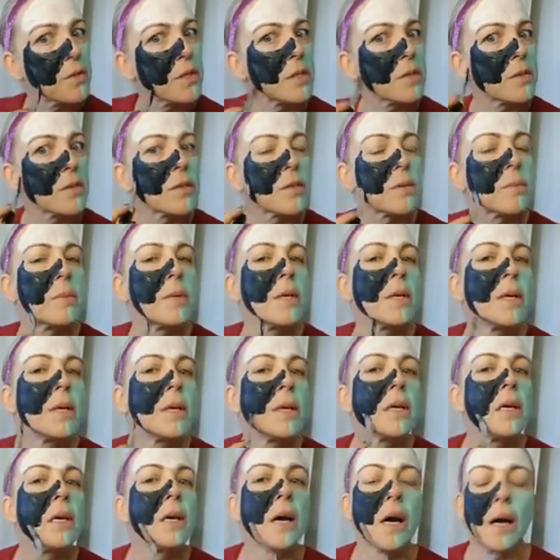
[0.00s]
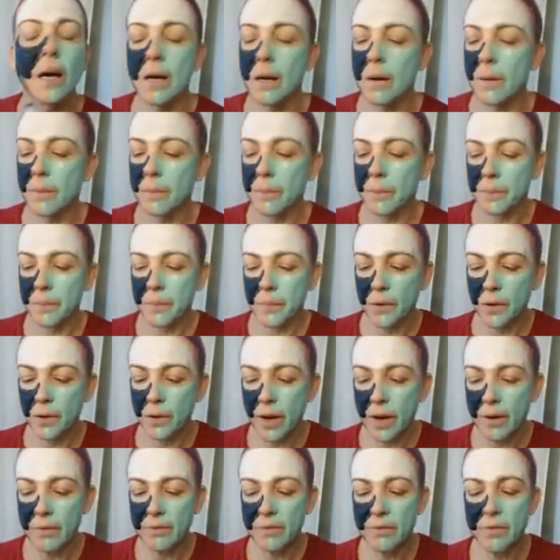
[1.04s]
system. You
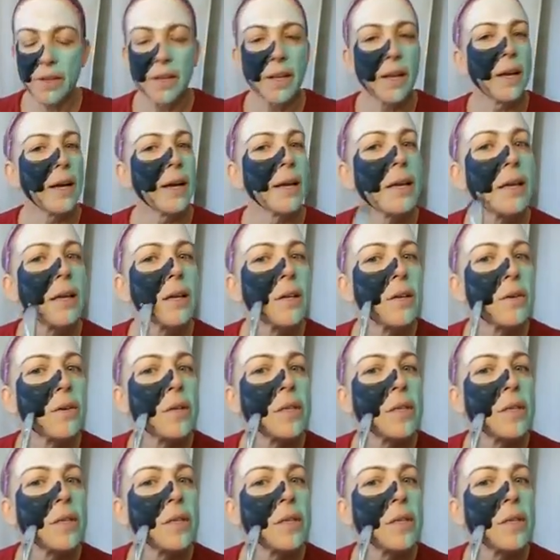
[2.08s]
have villi in your